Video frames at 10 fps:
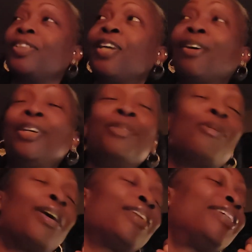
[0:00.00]
Y'all hear the
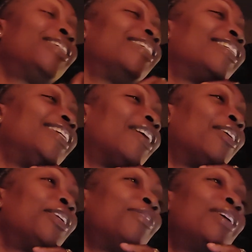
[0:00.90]
water? Y'all
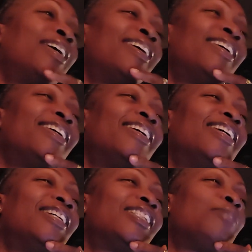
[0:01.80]
hear the rain?
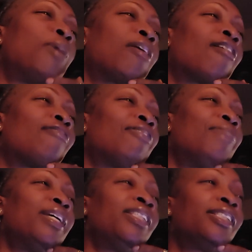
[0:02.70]
See my
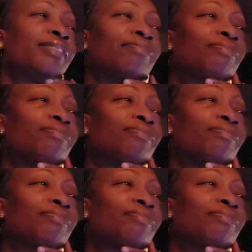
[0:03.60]
confirmation?